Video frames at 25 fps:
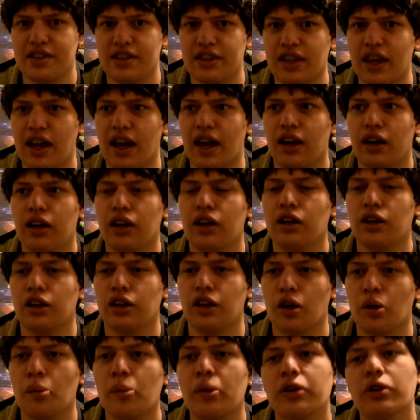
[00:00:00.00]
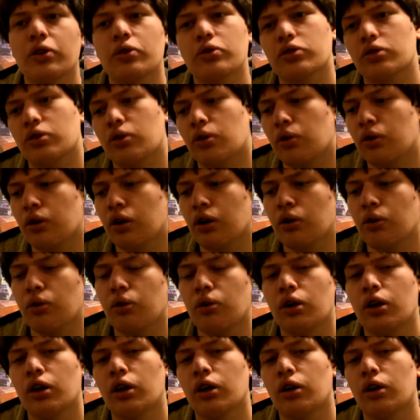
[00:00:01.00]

at that. Guillermo del Toro